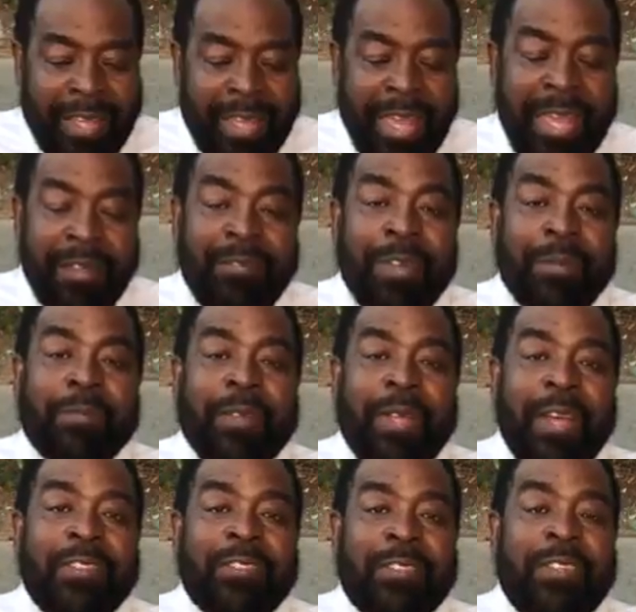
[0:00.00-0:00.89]
gave up
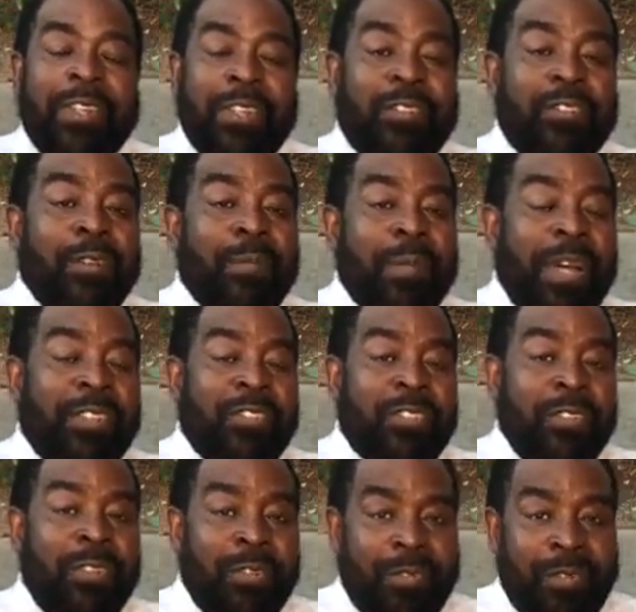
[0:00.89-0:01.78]
custody to my
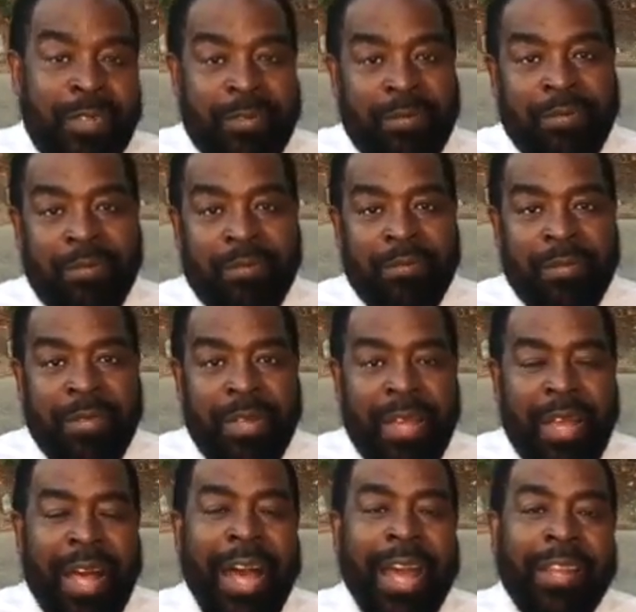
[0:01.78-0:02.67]
children.
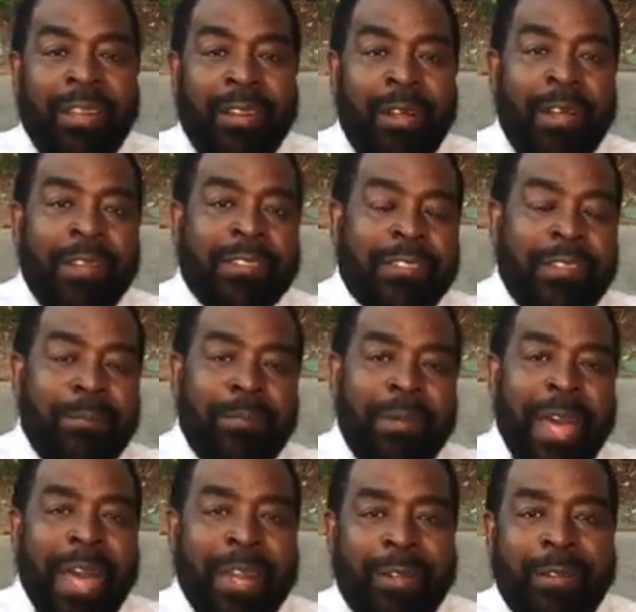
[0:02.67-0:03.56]
I lost a
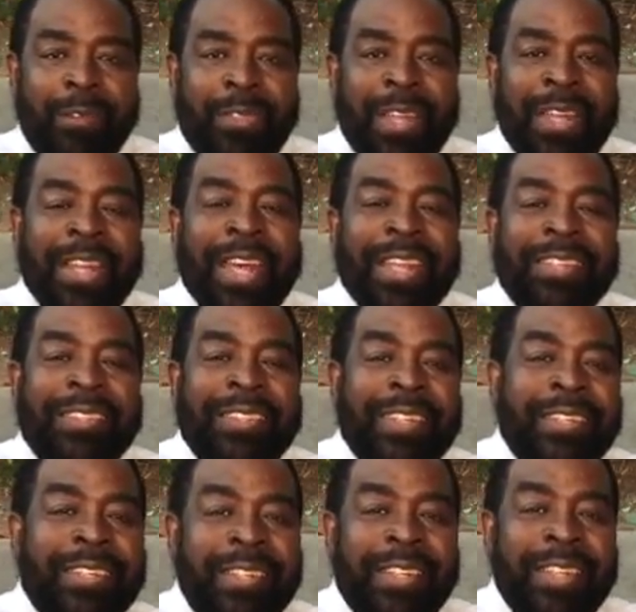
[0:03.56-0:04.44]
battle that I
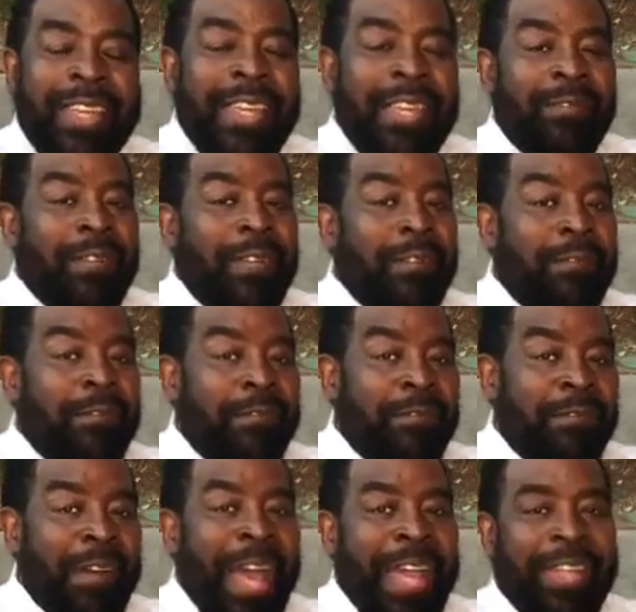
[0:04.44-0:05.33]
didn't even
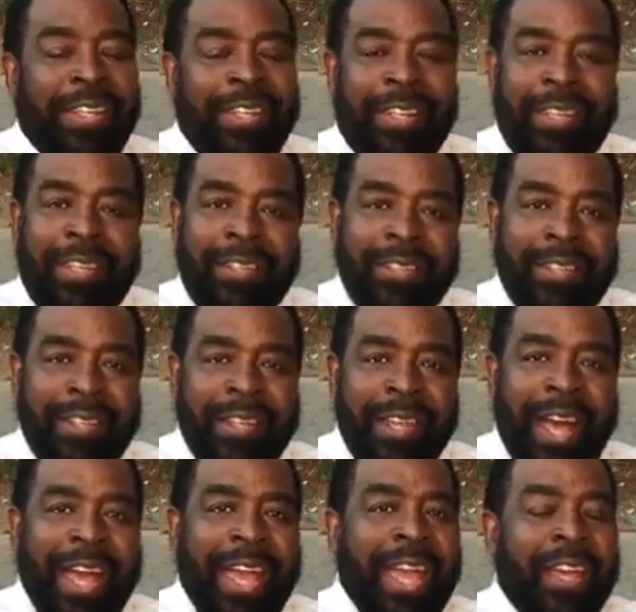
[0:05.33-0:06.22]
fight in.
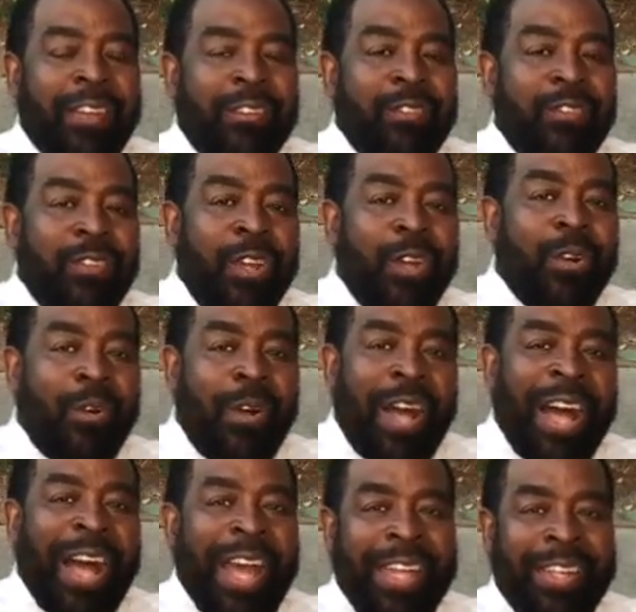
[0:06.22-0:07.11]
I had no
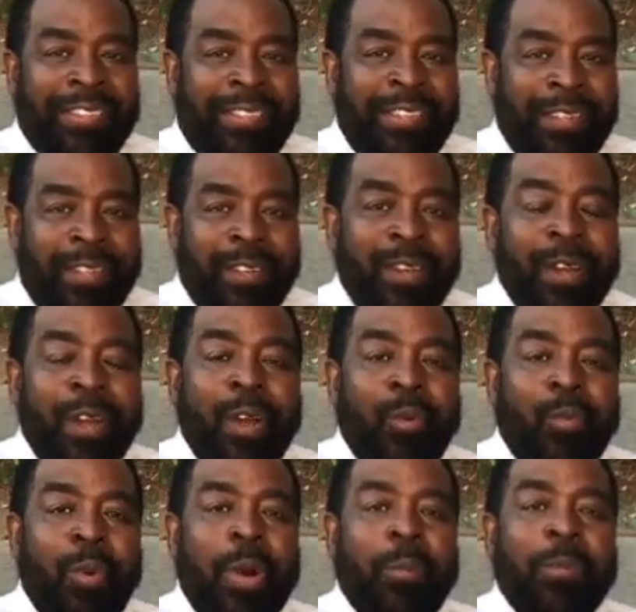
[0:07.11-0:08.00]
idea
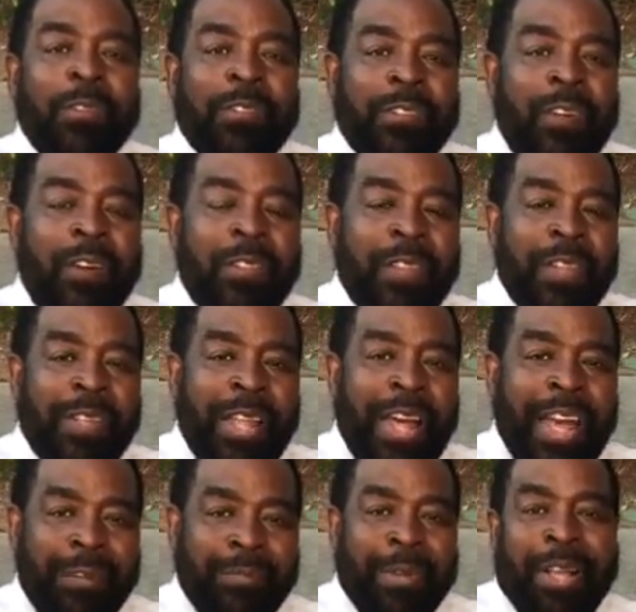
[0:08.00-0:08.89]
what was on the
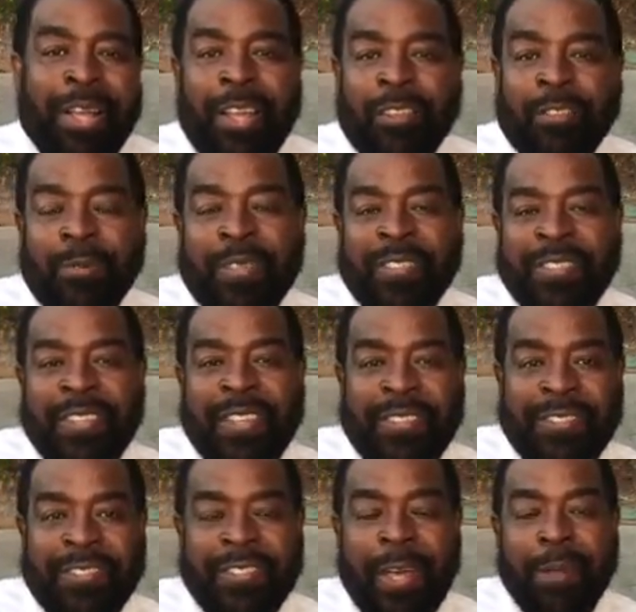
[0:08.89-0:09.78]
line. My husband
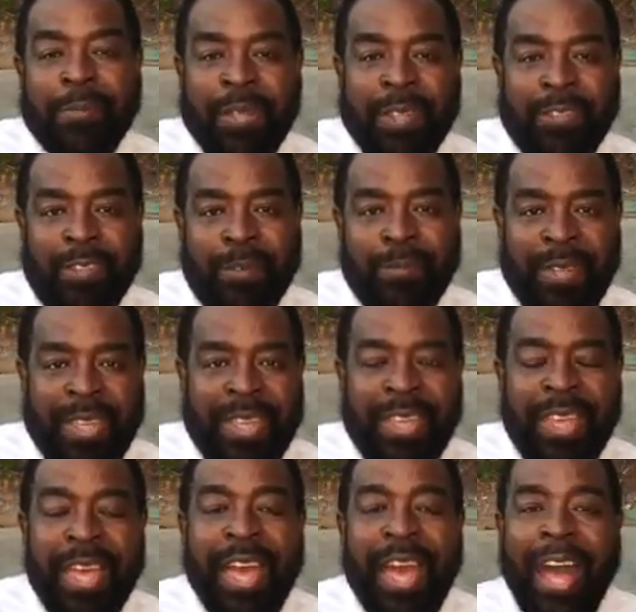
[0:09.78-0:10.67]
said something to
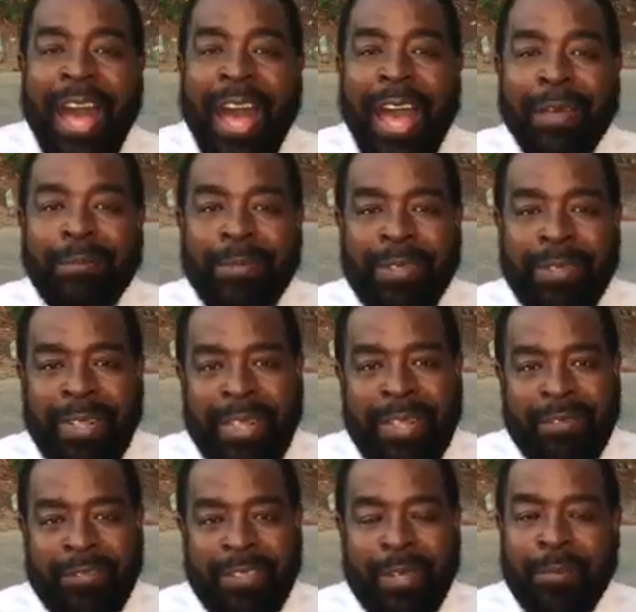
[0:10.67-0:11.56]
me. I
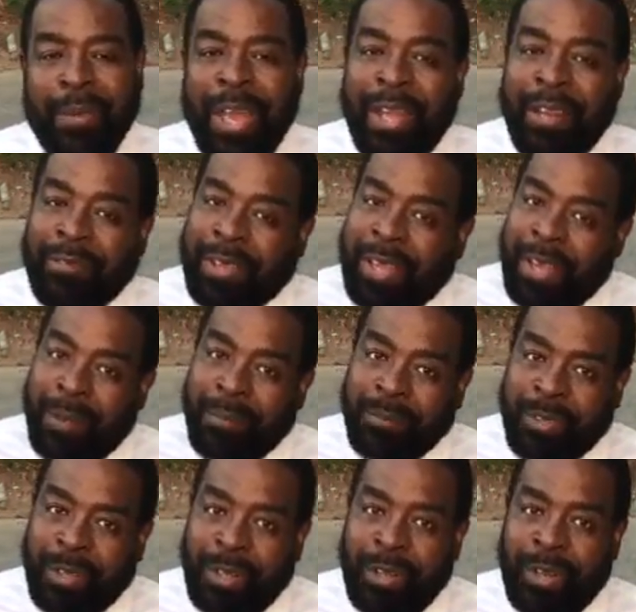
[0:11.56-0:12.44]
believed him. I have
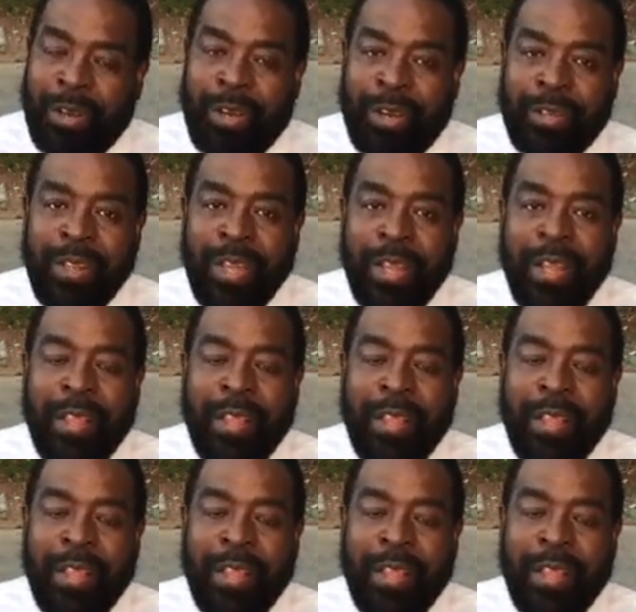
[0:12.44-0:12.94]
come to learn